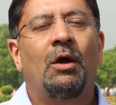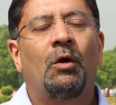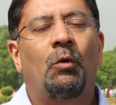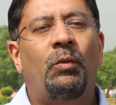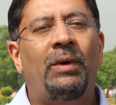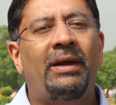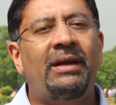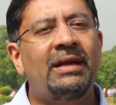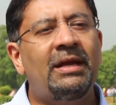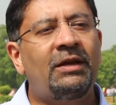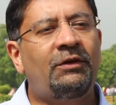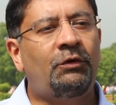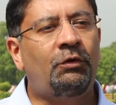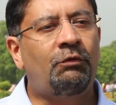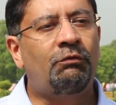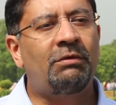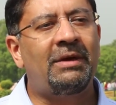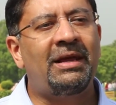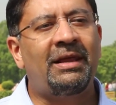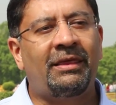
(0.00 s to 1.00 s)
We need to
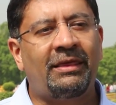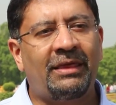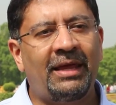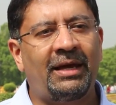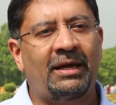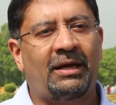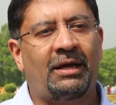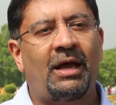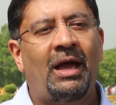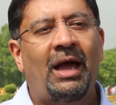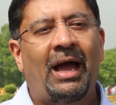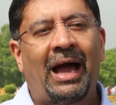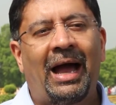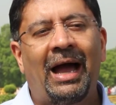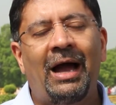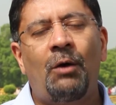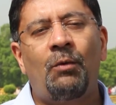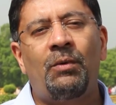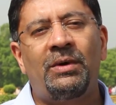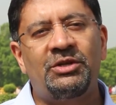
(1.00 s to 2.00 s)
rethink
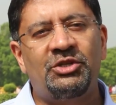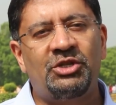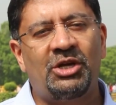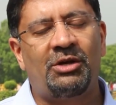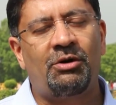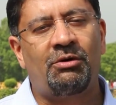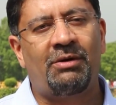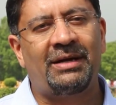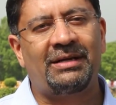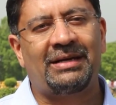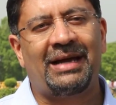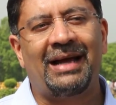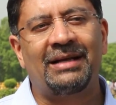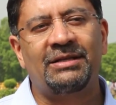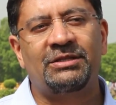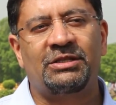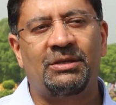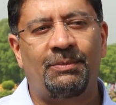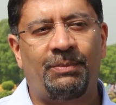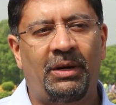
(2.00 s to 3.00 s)
how we generate and
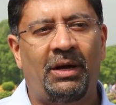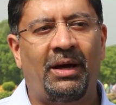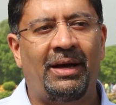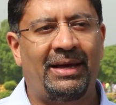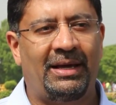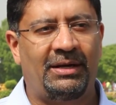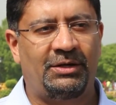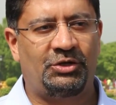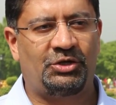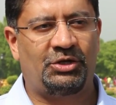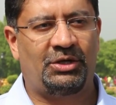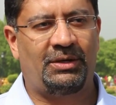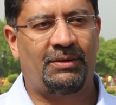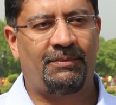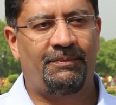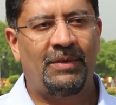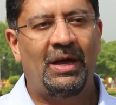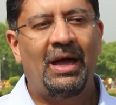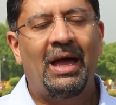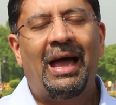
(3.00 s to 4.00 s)
supply energy.
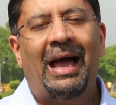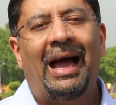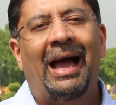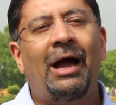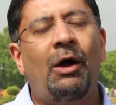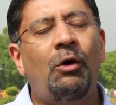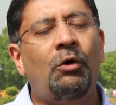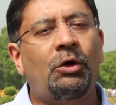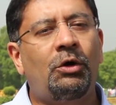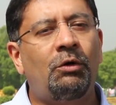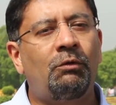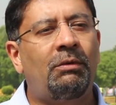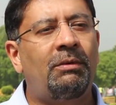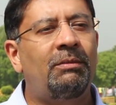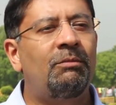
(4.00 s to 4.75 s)
How can we